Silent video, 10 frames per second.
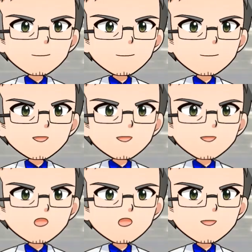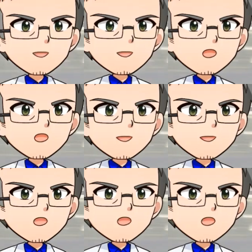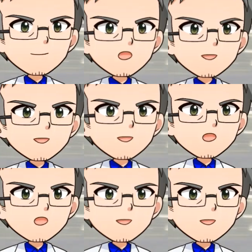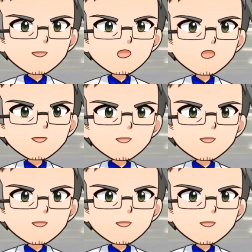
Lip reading: Look at cars. They have many more sensors.